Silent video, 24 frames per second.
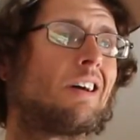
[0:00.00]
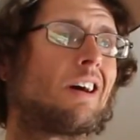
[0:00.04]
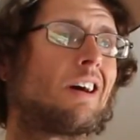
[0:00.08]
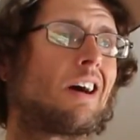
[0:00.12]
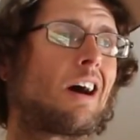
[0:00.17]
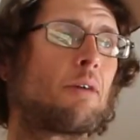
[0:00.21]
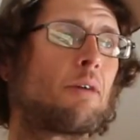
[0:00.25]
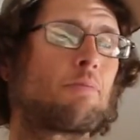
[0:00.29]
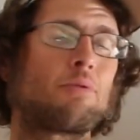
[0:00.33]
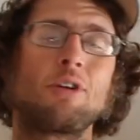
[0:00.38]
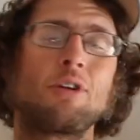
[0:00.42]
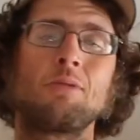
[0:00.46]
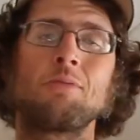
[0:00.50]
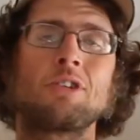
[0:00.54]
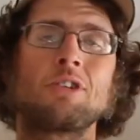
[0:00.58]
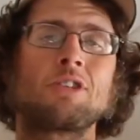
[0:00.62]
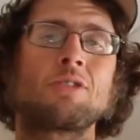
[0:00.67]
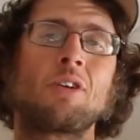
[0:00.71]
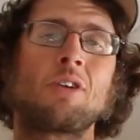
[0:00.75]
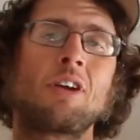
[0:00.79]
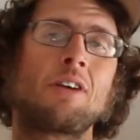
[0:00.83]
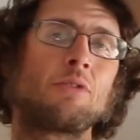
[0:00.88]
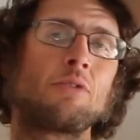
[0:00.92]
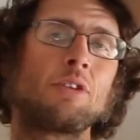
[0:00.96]
I pretty much
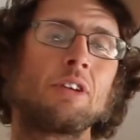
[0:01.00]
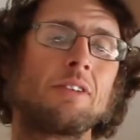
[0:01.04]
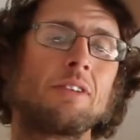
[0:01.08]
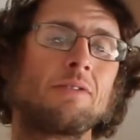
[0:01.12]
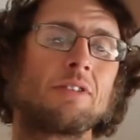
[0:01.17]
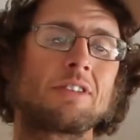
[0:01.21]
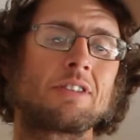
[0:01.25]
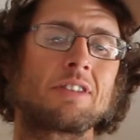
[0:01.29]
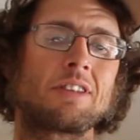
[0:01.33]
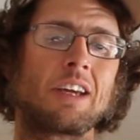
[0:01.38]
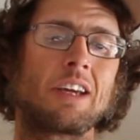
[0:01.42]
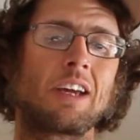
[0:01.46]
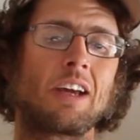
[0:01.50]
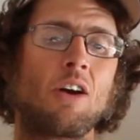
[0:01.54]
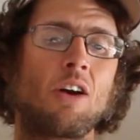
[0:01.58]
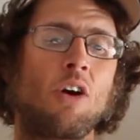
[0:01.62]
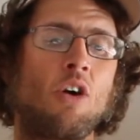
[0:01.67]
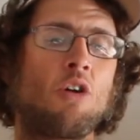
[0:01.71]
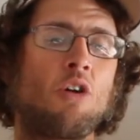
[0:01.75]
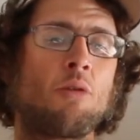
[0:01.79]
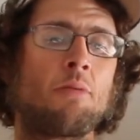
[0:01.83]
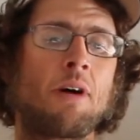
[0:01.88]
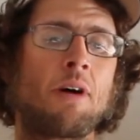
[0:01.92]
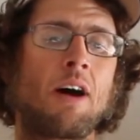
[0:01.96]
don't ever leave this thing at home.